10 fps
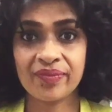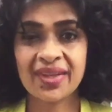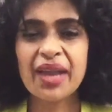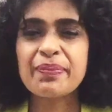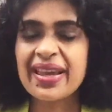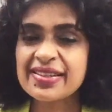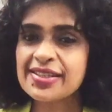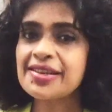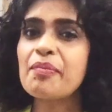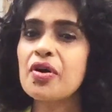I
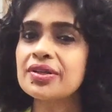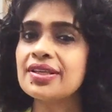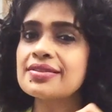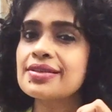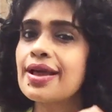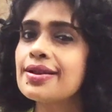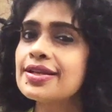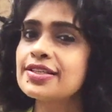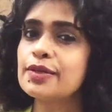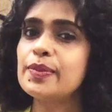mentioned about this a
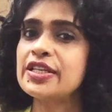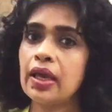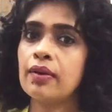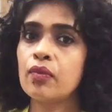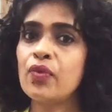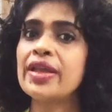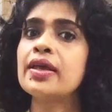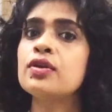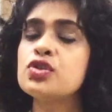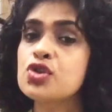little bit when
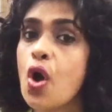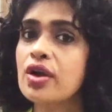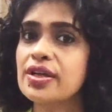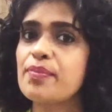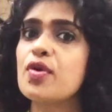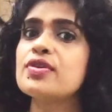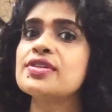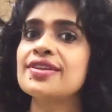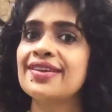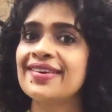I talked about
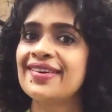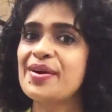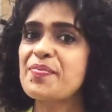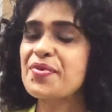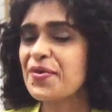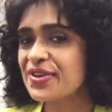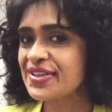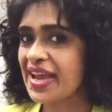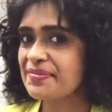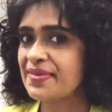
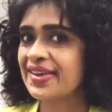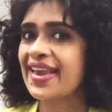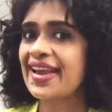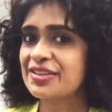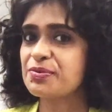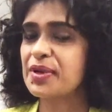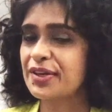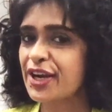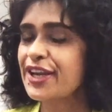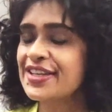prototyping as well,
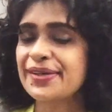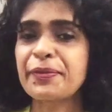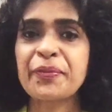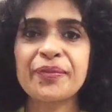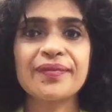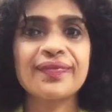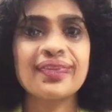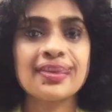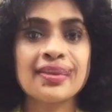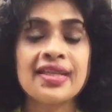right?
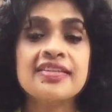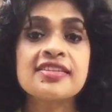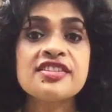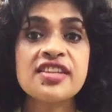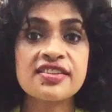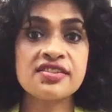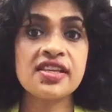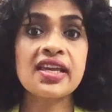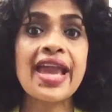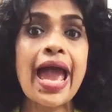Is the
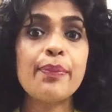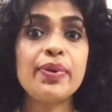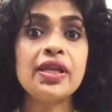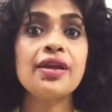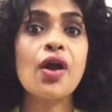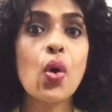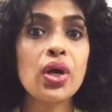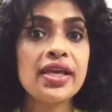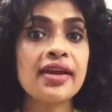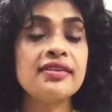testing happening
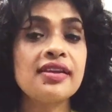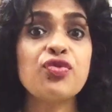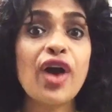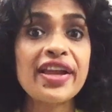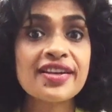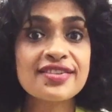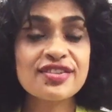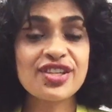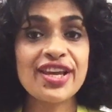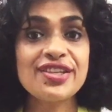only at the final
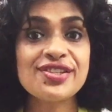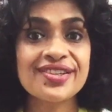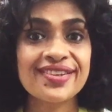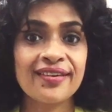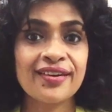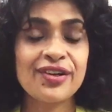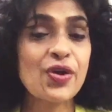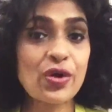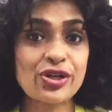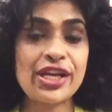stage?
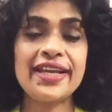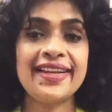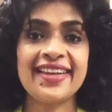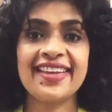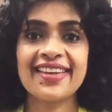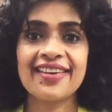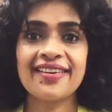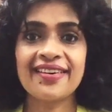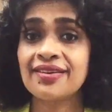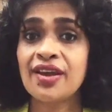Not really.
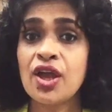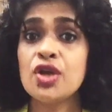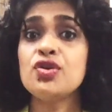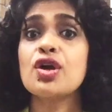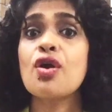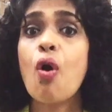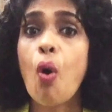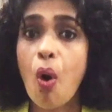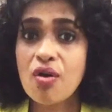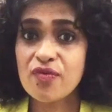You're
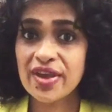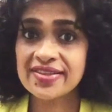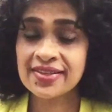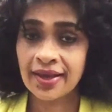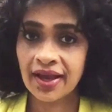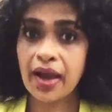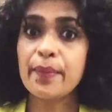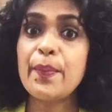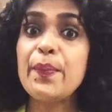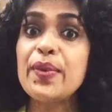always
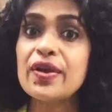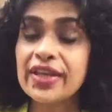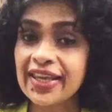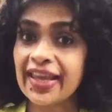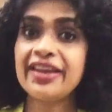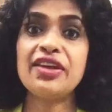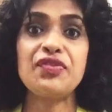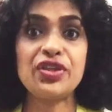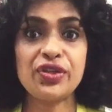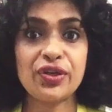communicating
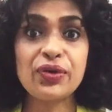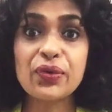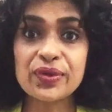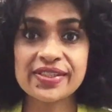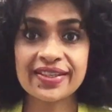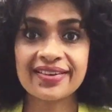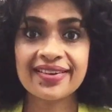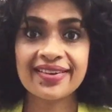with your user.